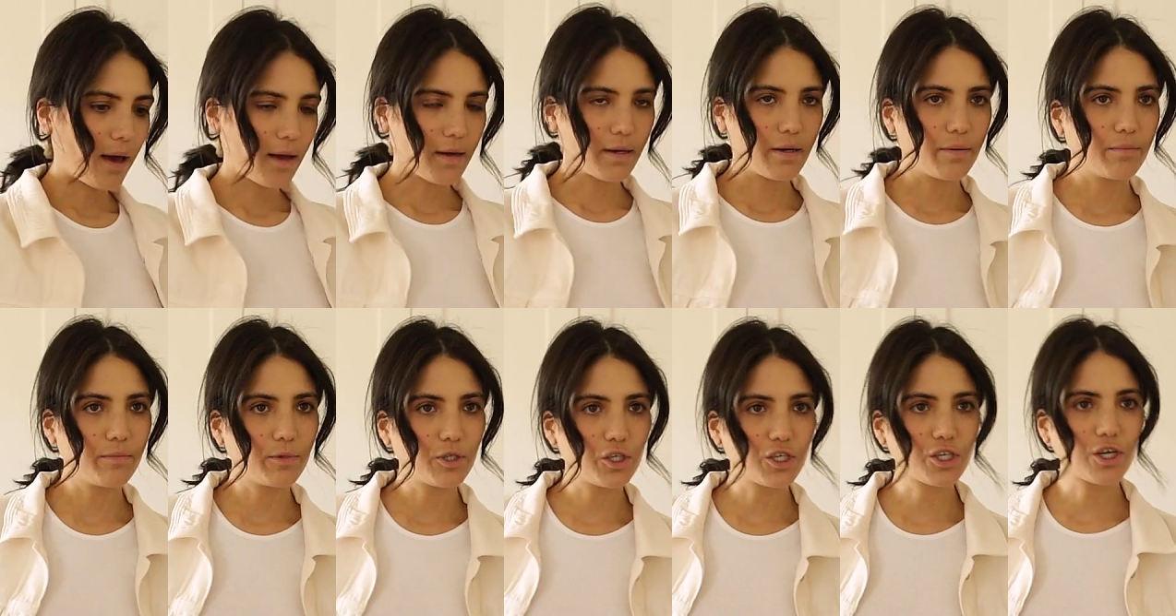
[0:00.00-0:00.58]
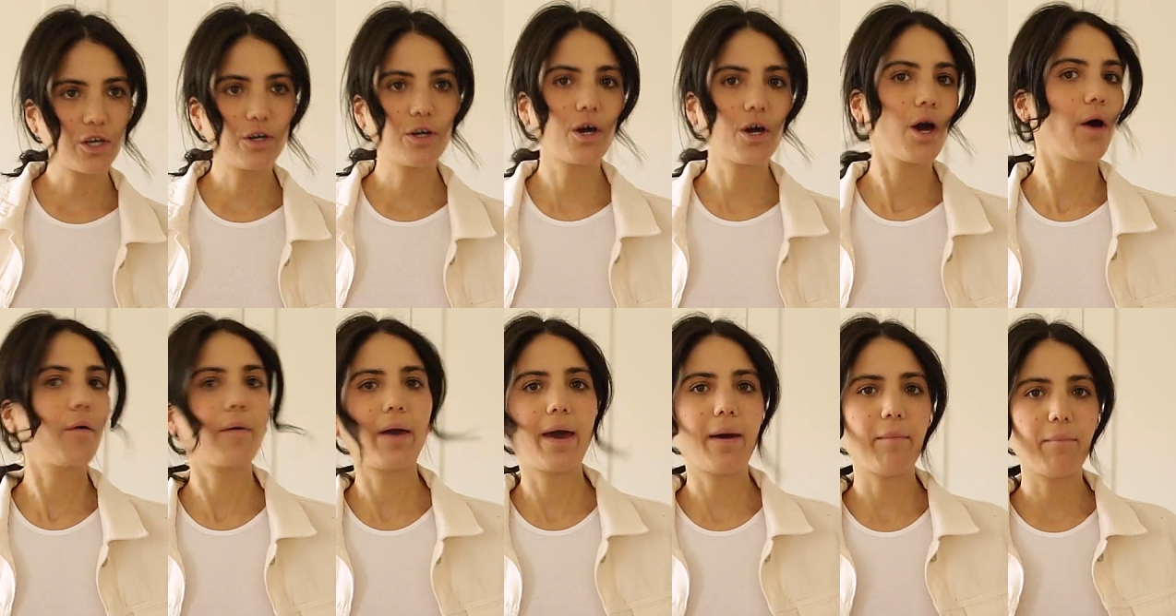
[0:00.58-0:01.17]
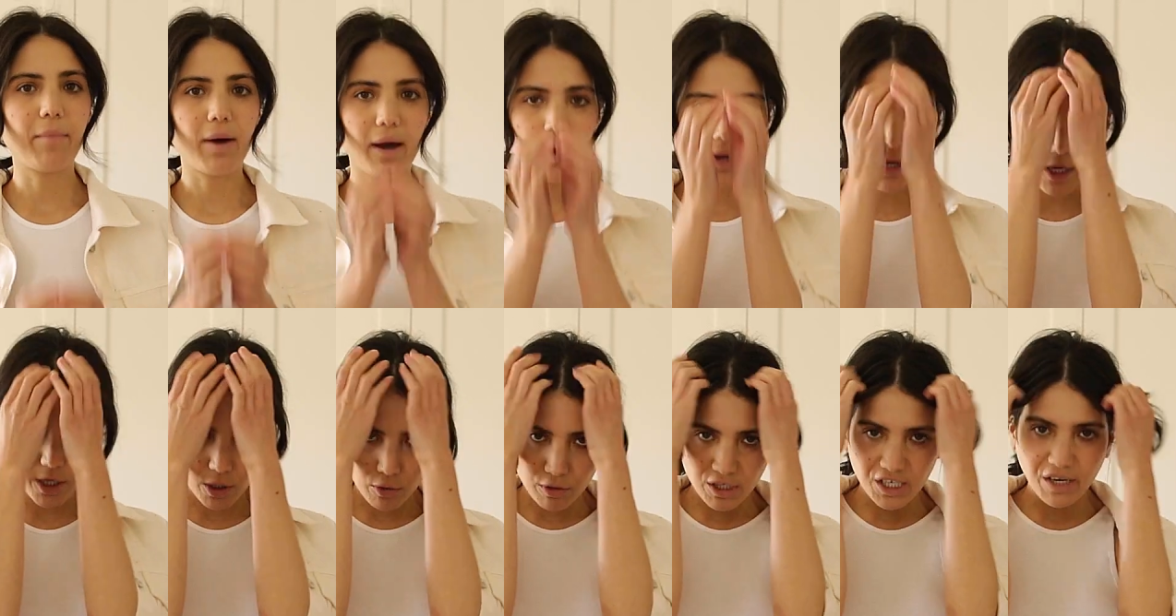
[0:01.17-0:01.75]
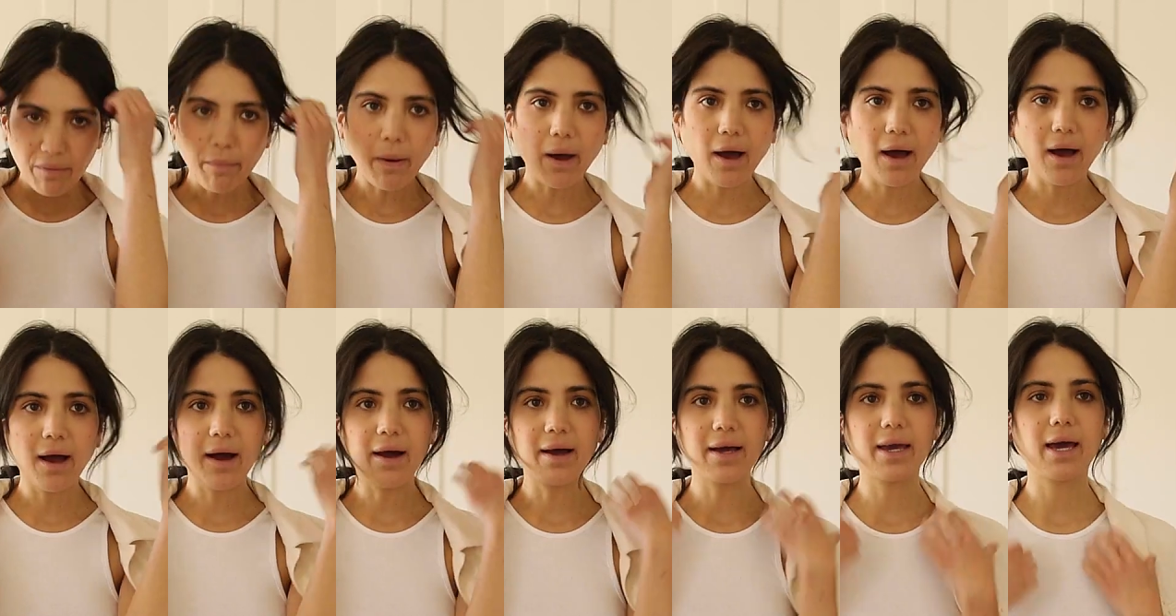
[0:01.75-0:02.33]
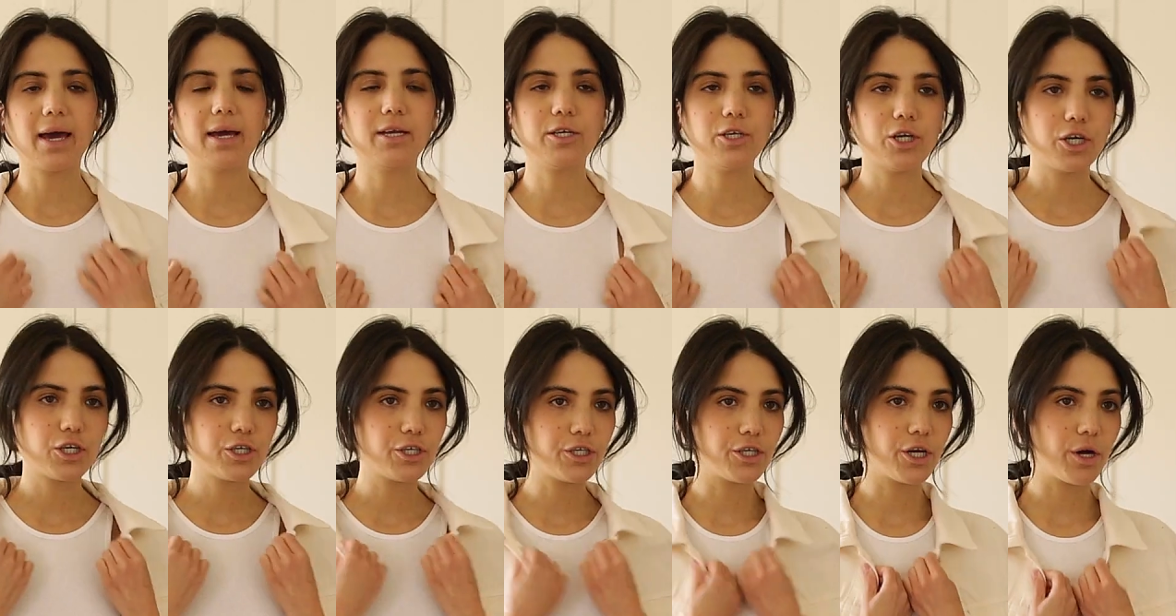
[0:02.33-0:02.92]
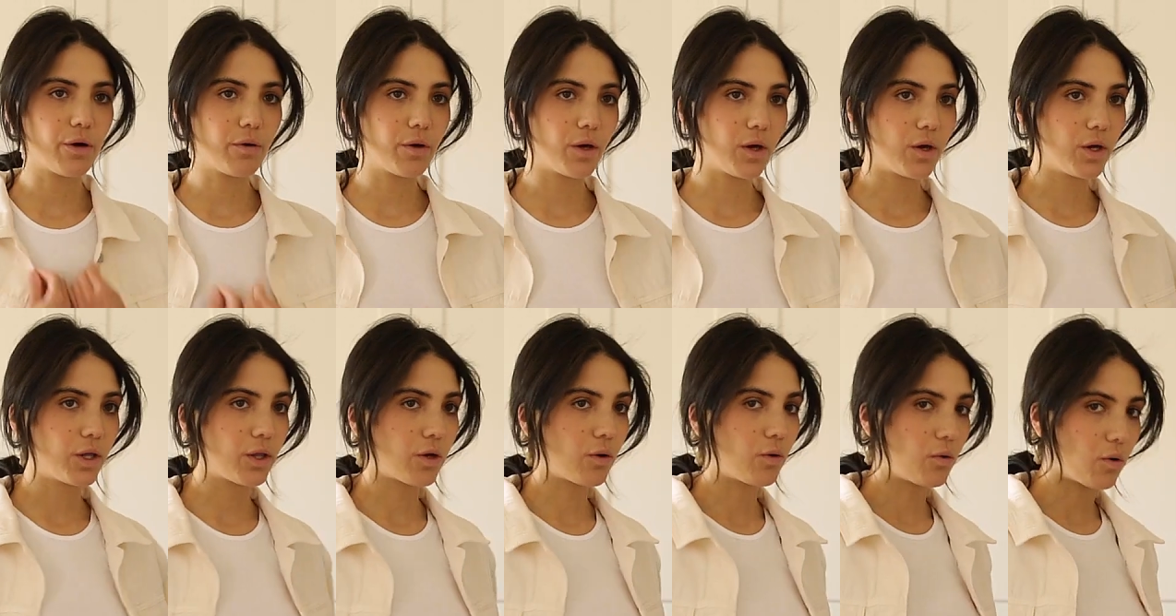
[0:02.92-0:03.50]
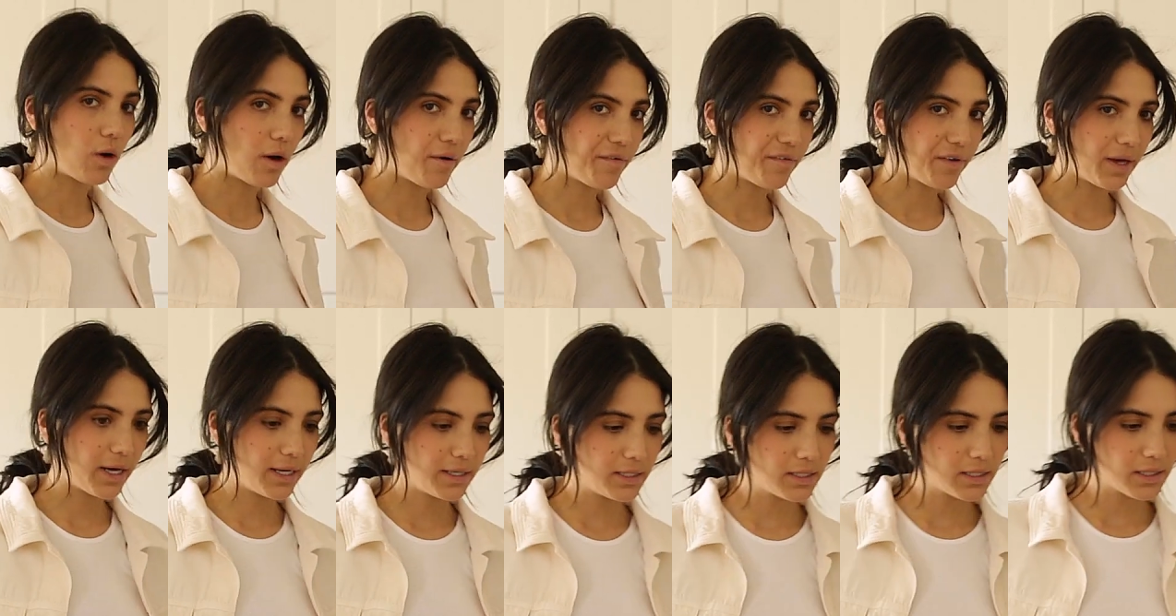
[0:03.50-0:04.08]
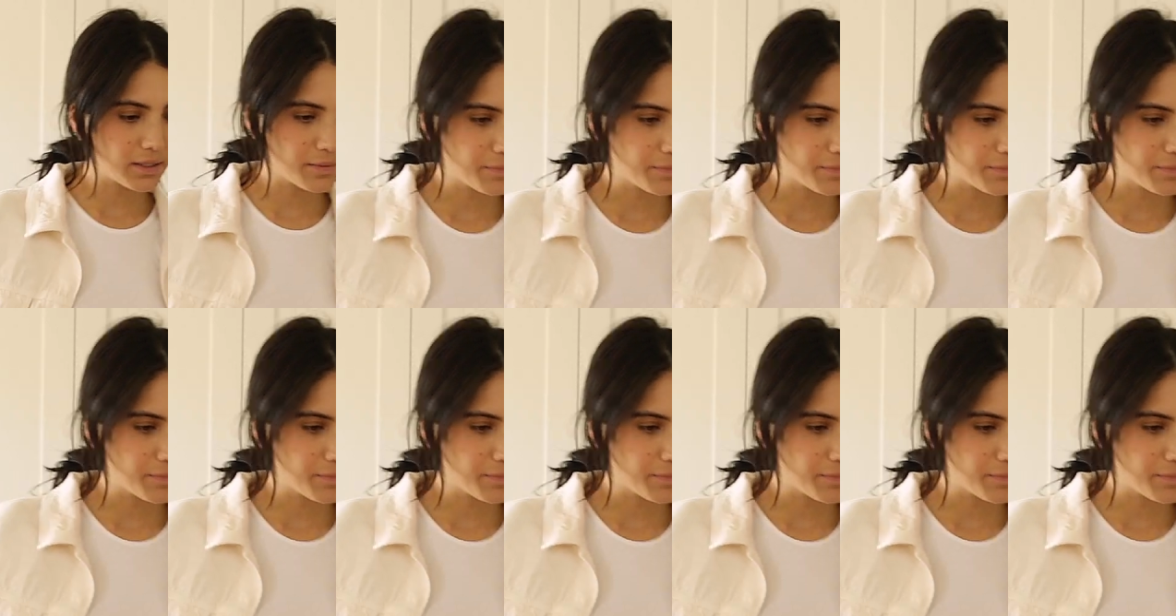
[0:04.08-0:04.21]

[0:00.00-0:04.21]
and I'm just gonna go get my Gucci bag and show you the whole outfit.